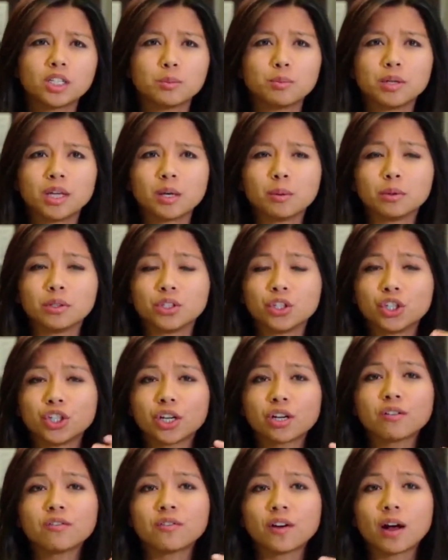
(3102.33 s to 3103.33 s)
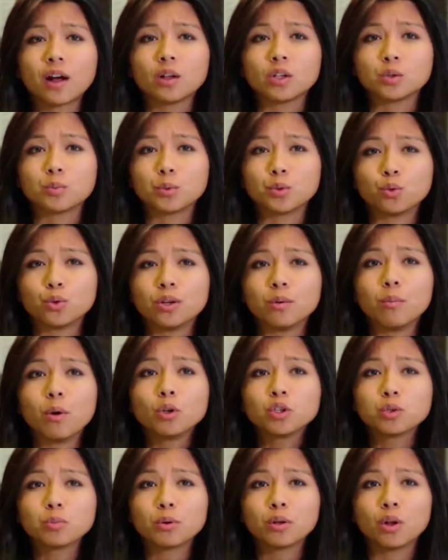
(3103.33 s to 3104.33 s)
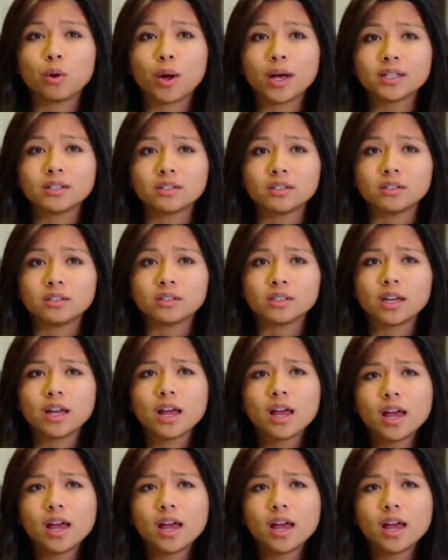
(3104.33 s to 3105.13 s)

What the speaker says: to be able to share files between multiple OSs